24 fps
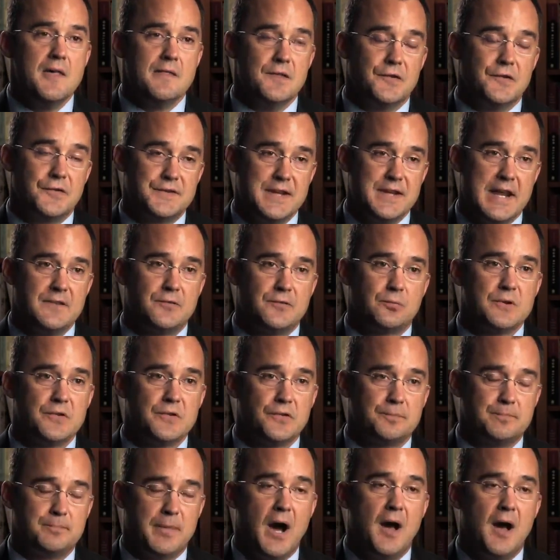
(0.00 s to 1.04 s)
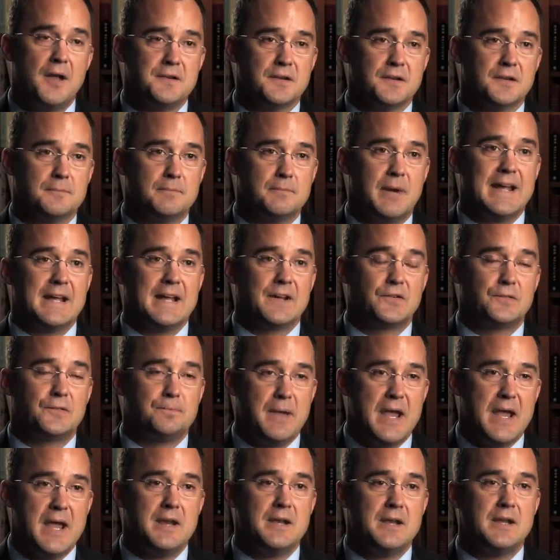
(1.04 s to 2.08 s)
the states responded by
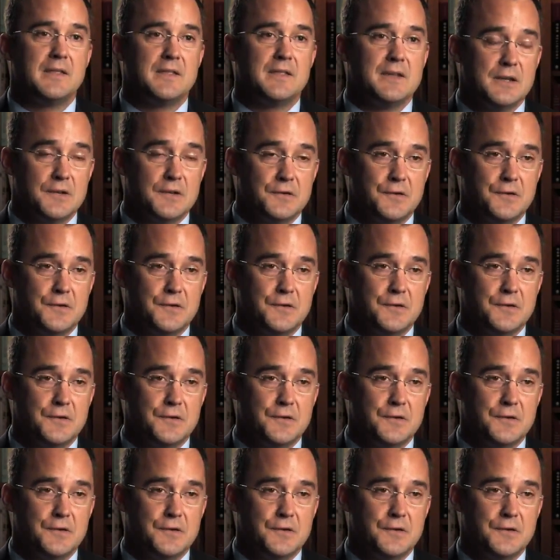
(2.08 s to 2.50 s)
expanding the